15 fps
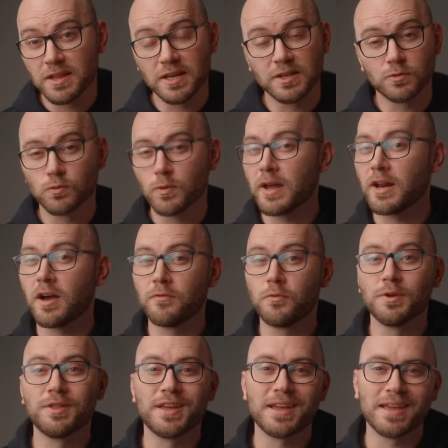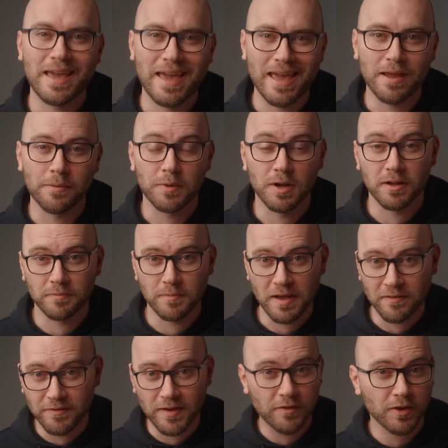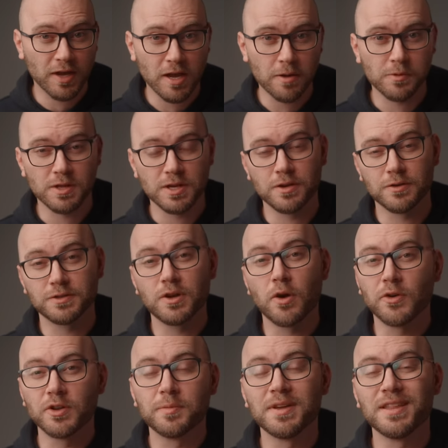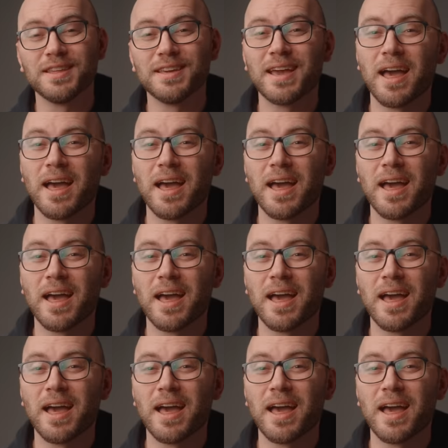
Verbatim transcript: things right off with a camera. My favorite camera of the year is going to be the